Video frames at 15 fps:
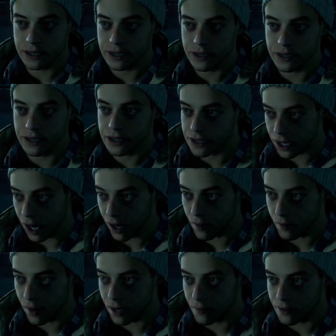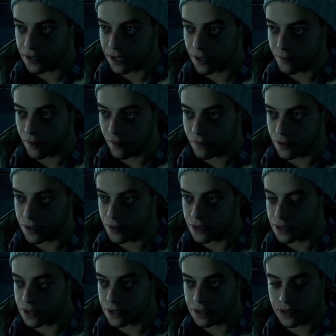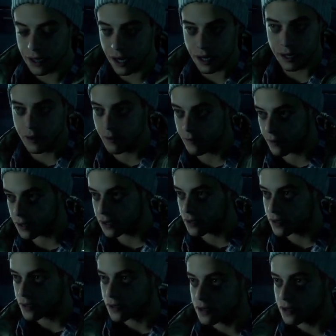This is not why we came up here. This is not helping.